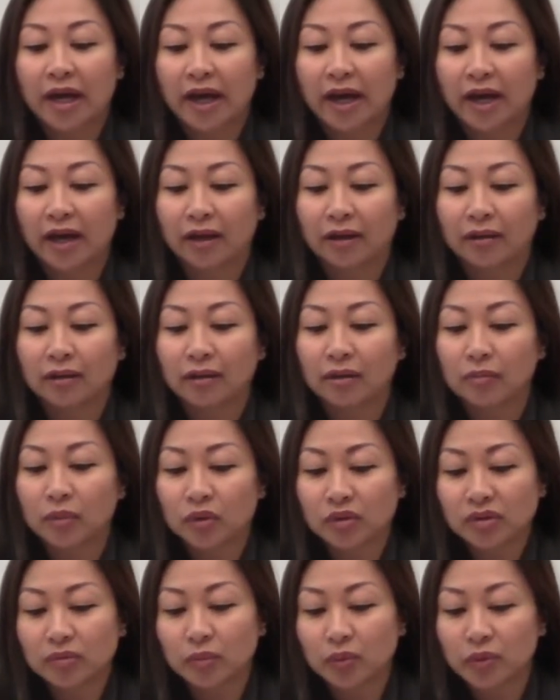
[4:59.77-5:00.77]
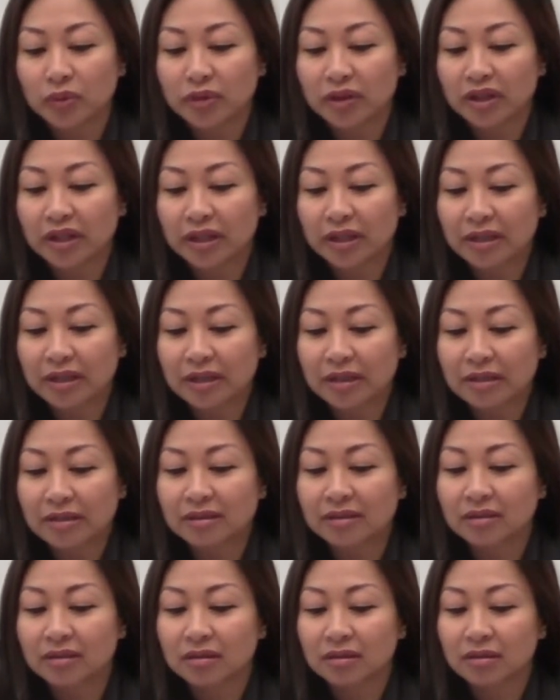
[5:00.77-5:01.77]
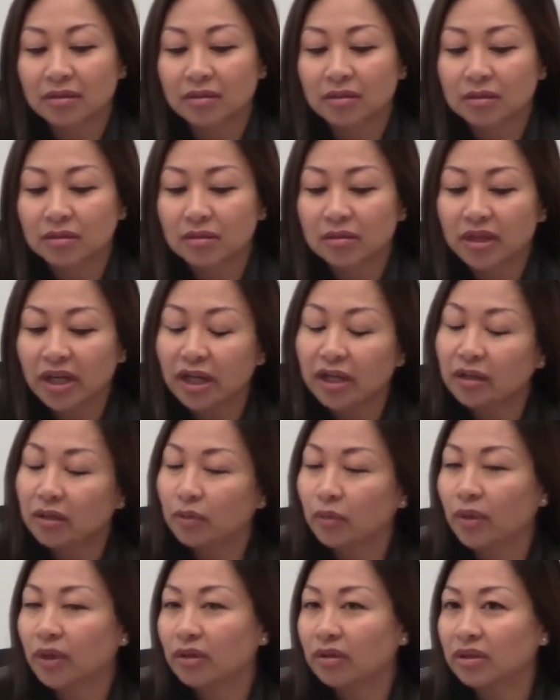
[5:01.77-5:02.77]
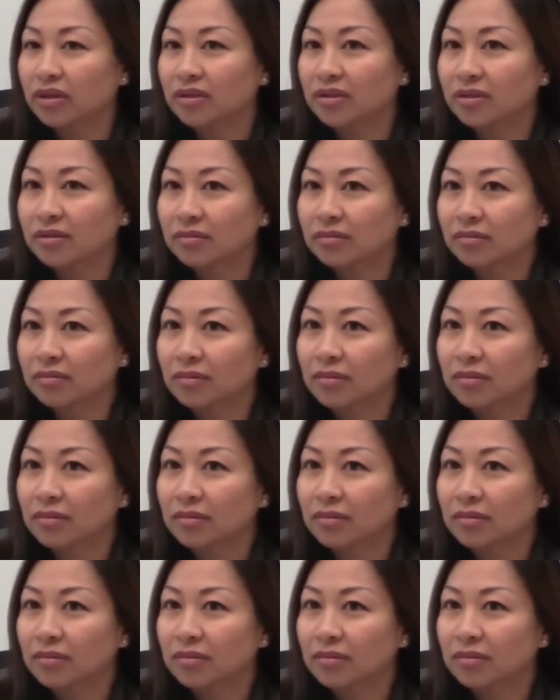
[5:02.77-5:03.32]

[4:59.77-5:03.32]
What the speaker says: And the most important thing is to gain awareness.